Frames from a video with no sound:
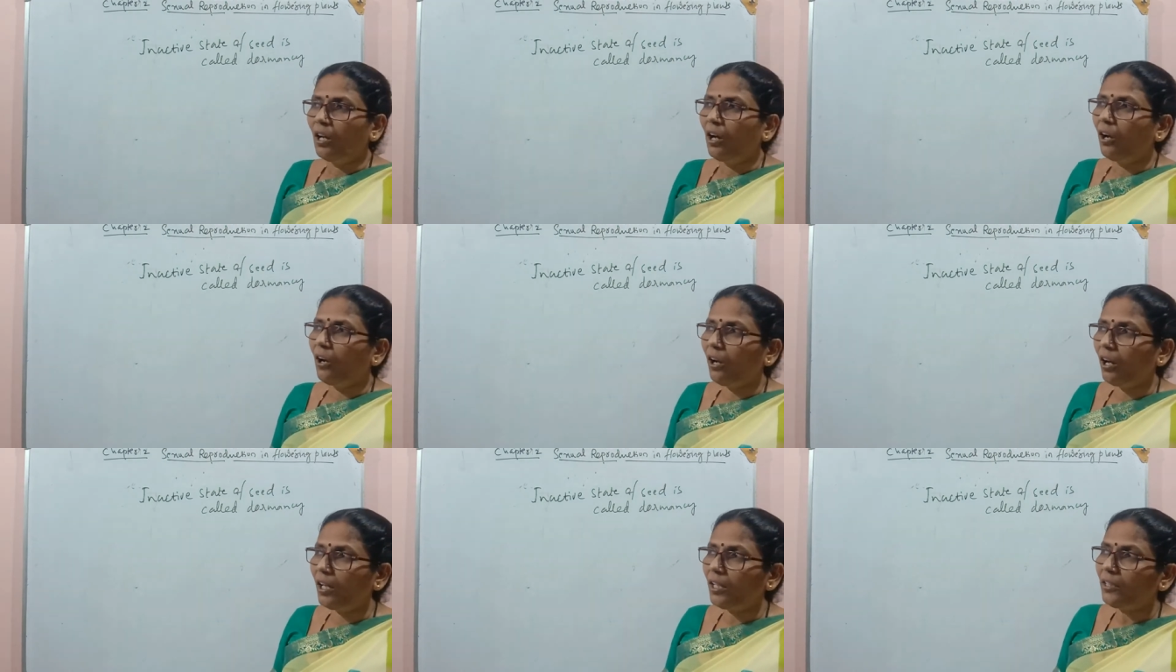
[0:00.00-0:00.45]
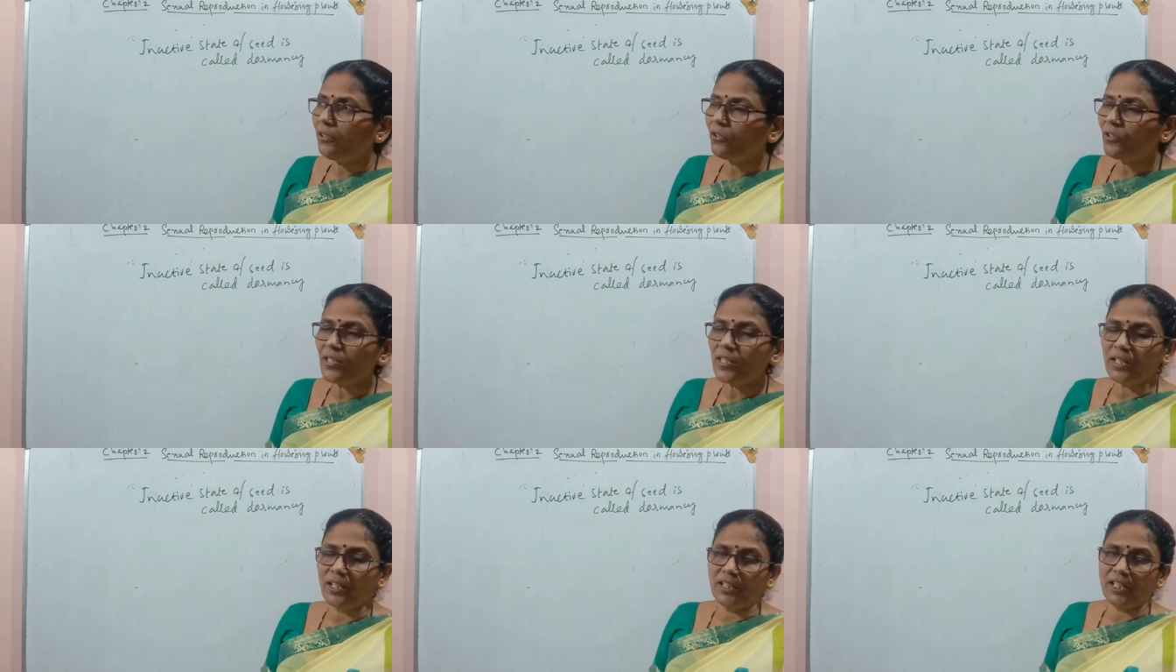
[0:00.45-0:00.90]
all
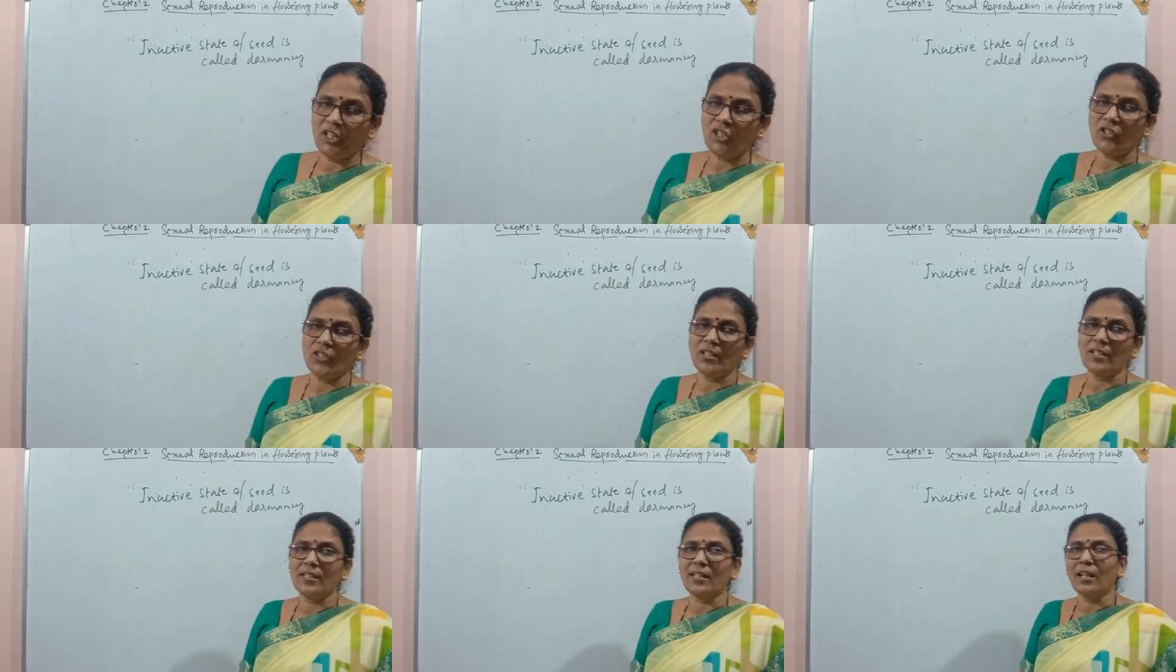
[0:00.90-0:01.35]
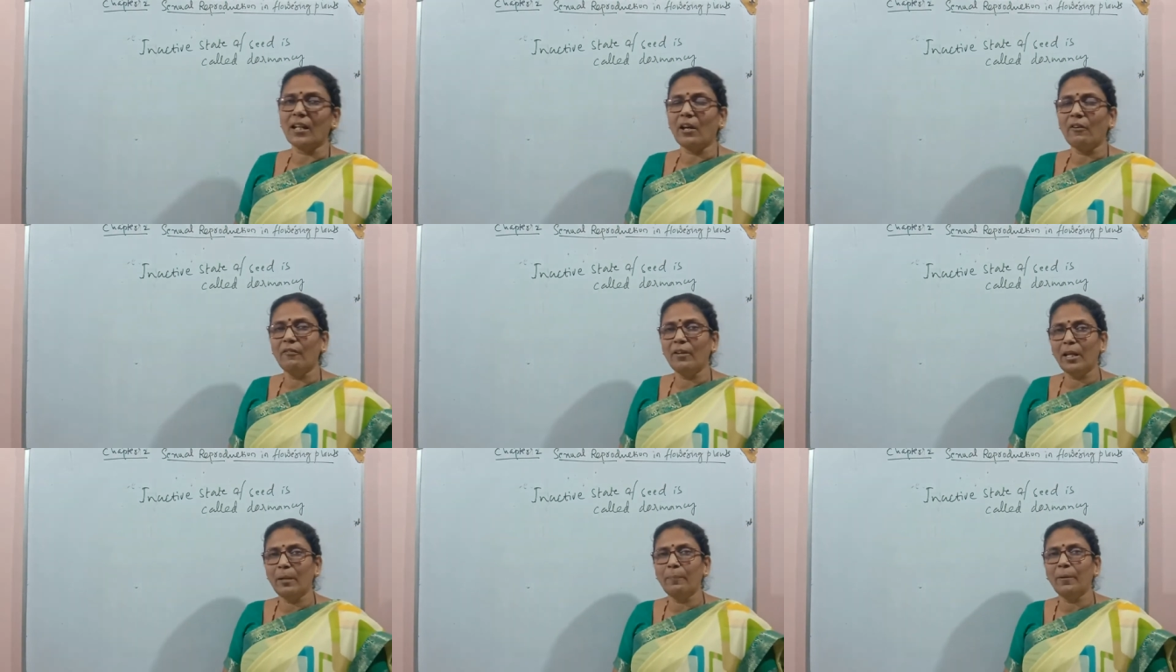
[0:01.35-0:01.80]
those conditions
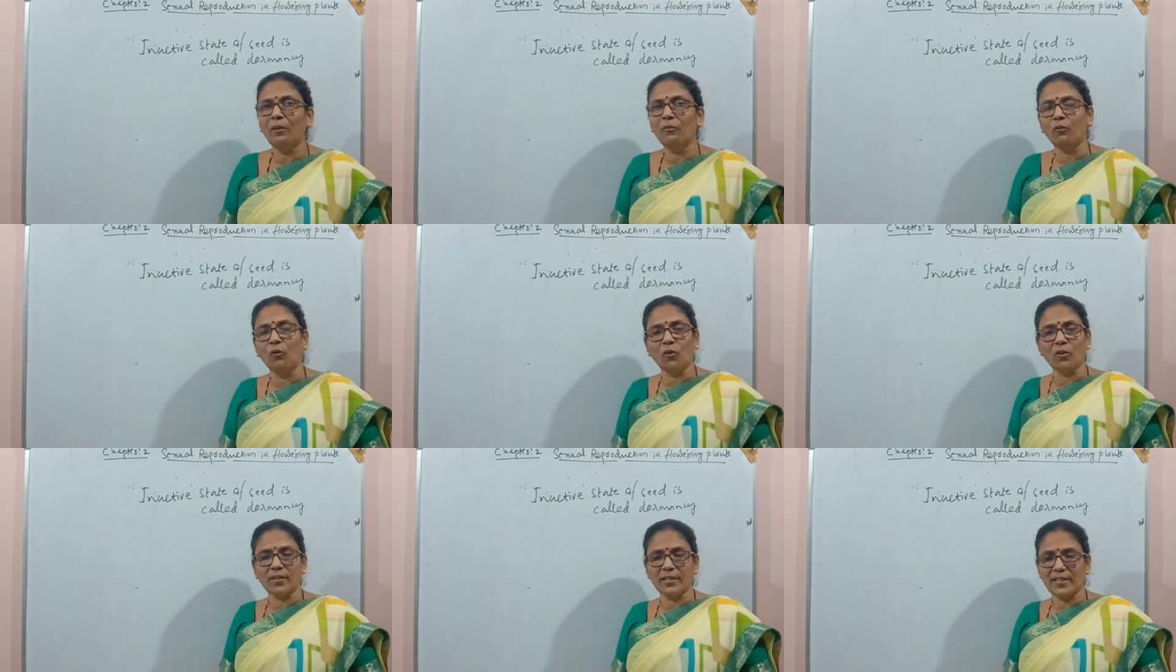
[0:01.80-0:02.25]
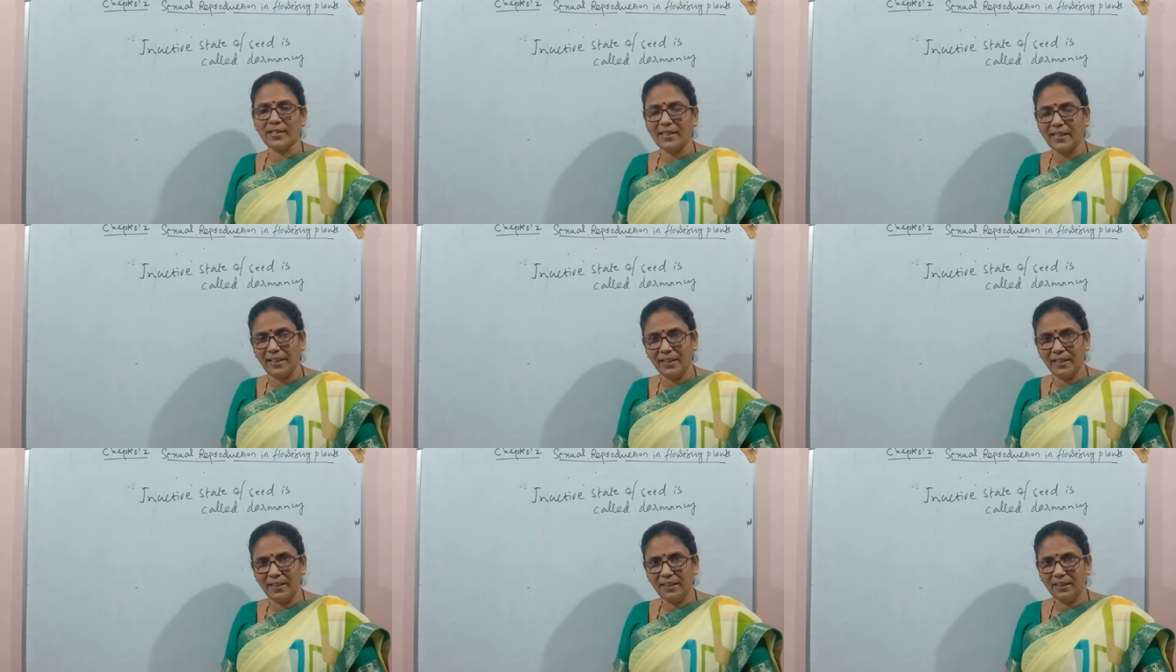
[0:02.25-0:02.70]
are available for the
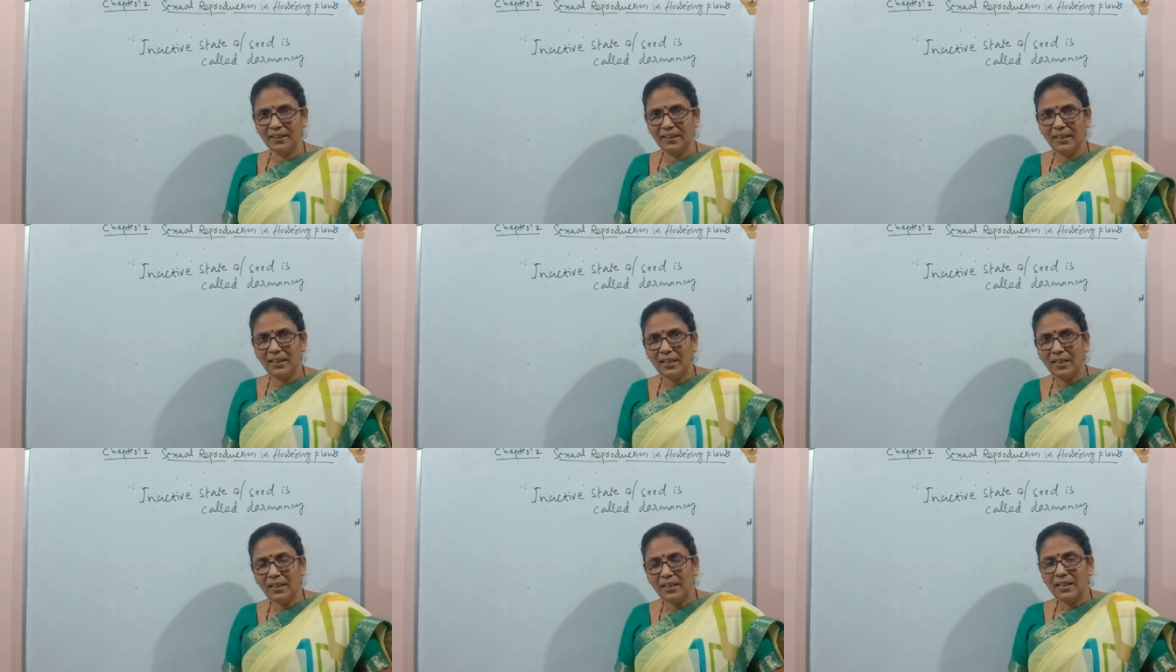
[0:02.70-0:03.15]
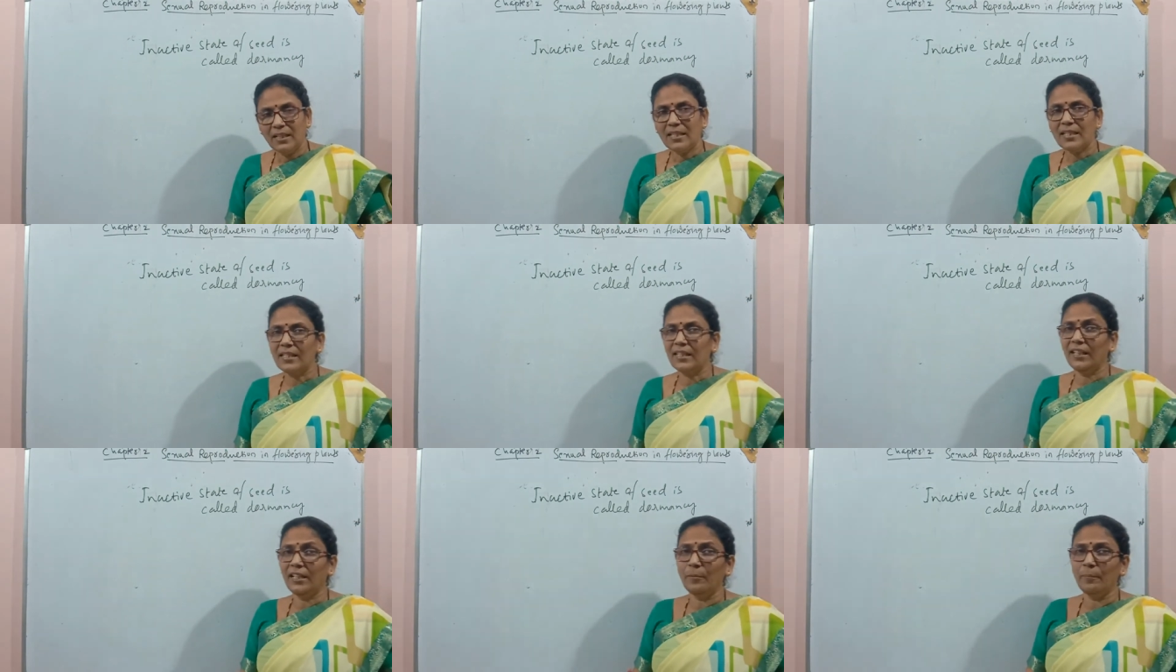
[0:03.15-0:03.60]
seed,
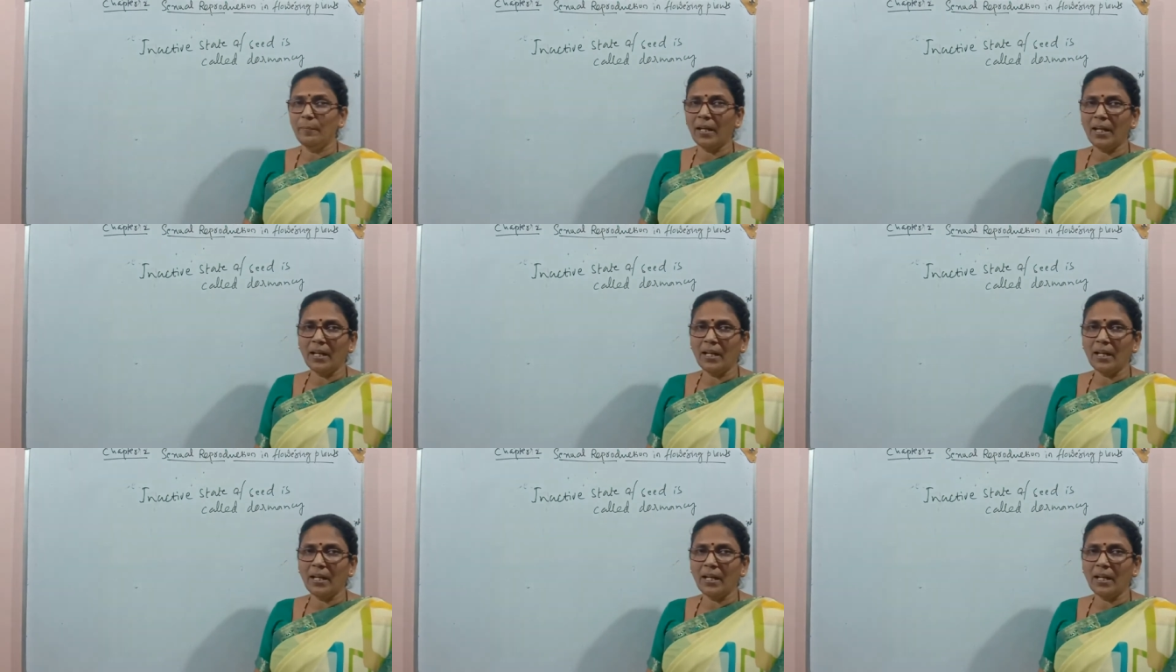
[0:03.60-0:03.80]
seed